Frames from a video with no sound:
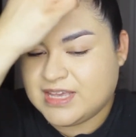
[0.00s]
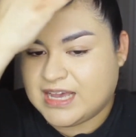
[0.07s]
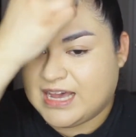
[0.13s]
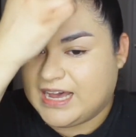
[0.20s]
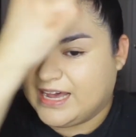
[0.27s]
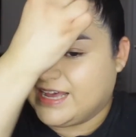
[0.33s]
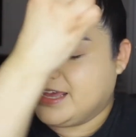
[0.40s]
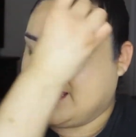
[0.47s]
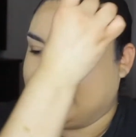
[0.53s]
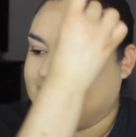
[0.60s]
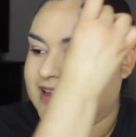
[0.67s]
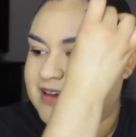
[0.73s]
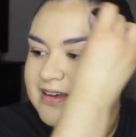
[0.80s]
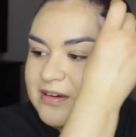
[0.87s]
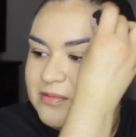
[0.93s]

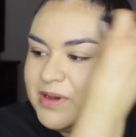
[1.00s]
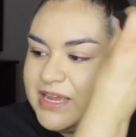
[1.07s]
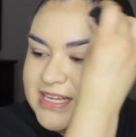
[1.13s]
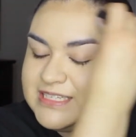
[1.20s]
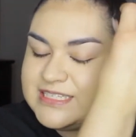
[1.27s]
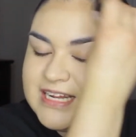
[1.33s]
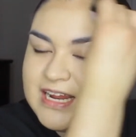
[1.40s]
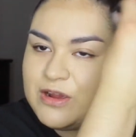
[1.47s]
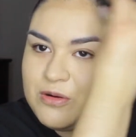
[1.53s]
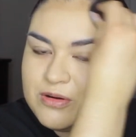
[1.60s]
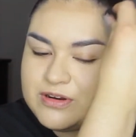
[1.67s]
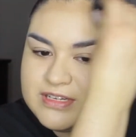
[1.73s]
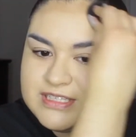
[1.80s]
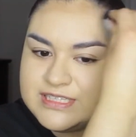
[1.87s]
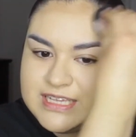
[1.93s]
I went and I
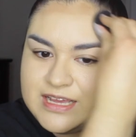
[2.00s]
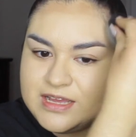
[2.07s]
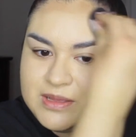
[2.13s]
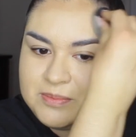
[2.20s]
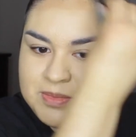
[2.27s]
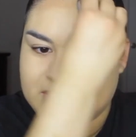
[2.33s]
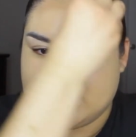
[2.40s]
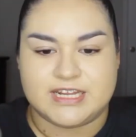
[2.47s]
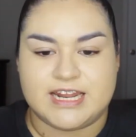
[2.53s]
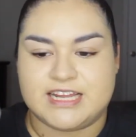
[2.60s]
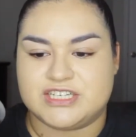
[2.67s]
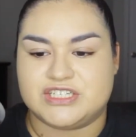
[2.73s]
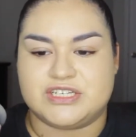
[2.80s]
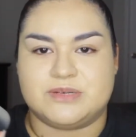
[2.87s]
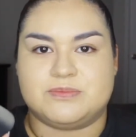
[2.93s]
ordered some. It
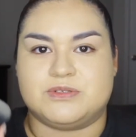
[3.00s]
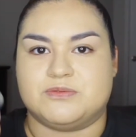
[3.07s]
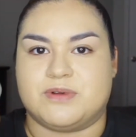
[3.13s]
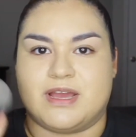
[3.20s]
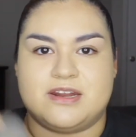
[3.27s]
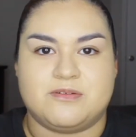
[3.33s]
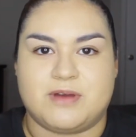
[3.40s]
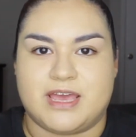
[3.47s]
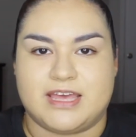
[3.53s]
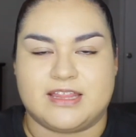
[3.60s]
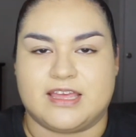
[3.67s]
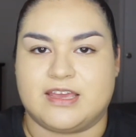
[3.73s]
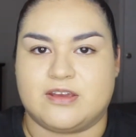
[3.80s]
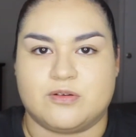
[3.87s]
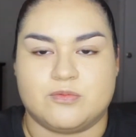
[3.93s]
had shipped right away,
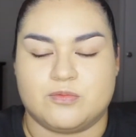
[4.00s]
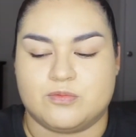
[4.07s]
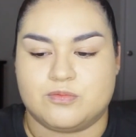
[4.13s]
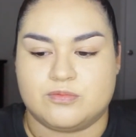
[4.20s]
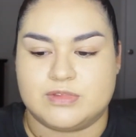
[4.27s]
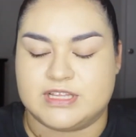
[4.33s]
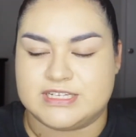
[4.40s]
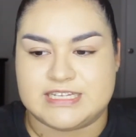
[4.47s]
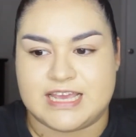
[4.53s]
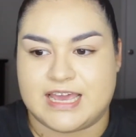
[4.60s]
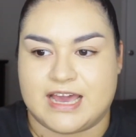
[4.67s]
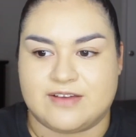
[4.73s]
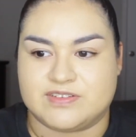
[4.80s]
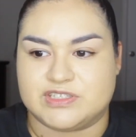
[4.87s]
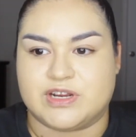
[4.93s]
like the day
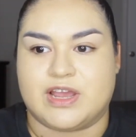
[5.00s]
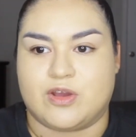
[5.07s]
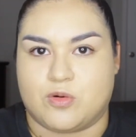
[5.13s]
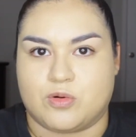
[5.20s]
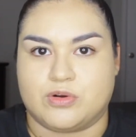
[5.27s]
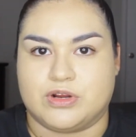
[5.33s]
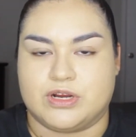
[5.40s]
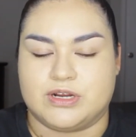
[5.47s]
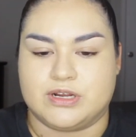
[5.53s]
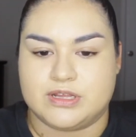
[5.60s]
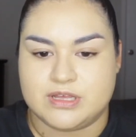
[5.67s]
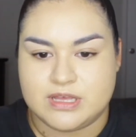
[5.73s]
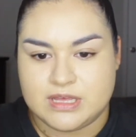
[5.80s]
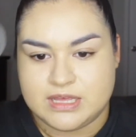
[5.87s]
after I ordered.